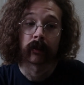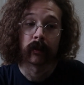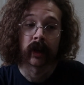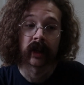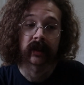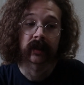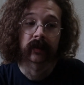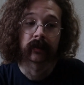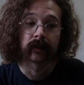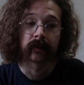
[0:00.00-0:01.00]
But
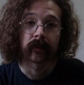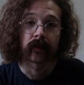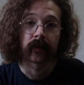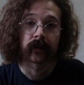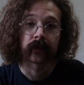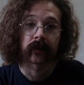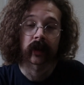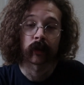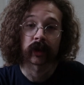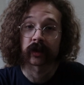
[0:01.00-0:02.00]

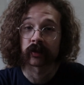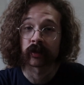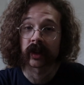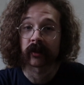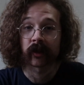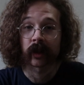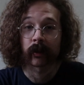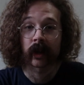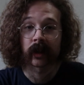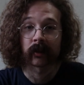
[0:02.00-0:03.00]
what's really fun
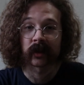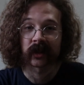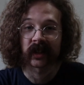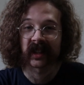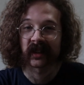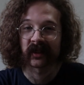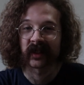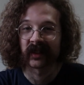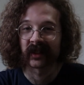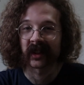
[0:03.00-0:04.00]
about them is just that you
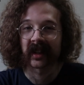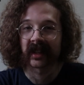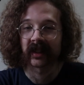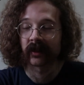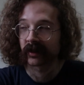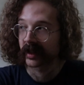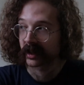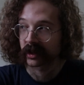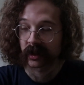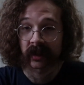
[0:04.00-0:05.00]
have the variety of
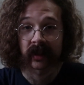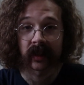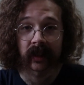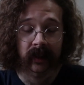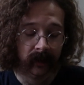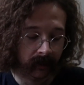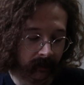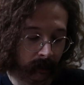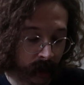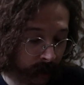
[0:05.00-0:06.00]
texture
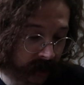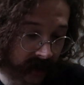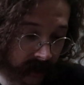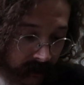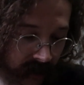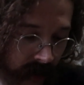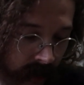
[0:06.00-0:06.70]
multiple times.